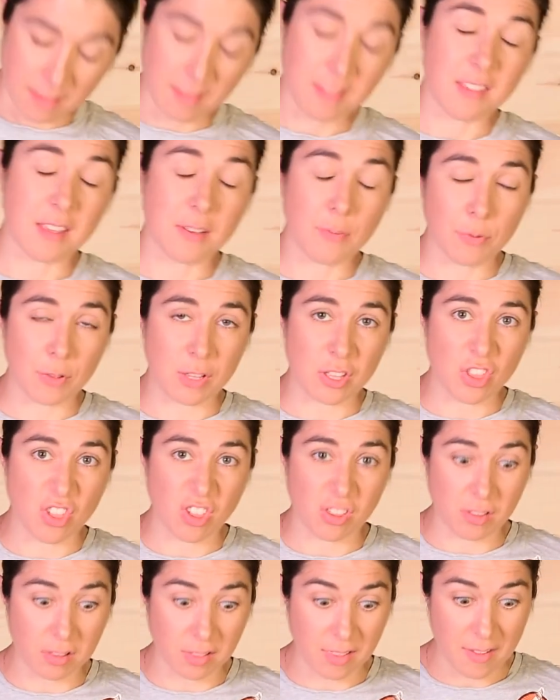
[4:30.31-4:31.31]
see if we can
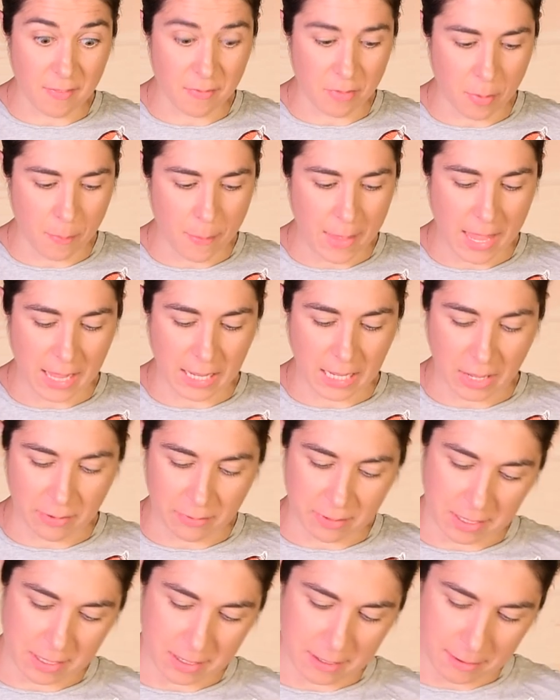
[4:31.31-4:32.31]
just lift the bag
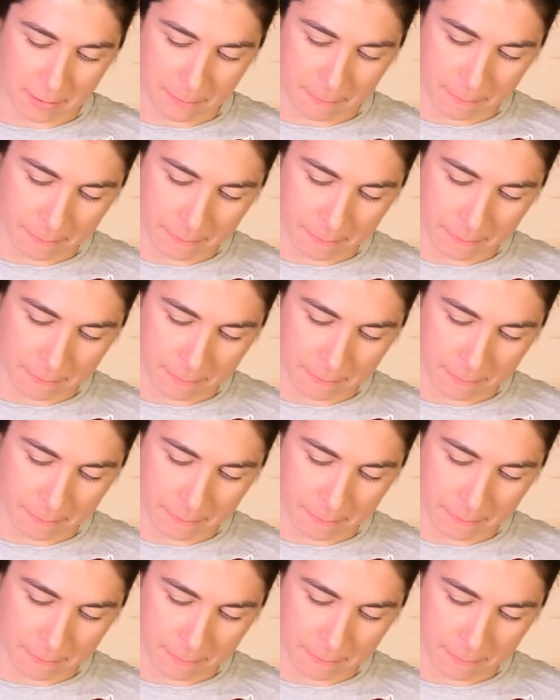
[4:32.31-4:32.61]
out of here.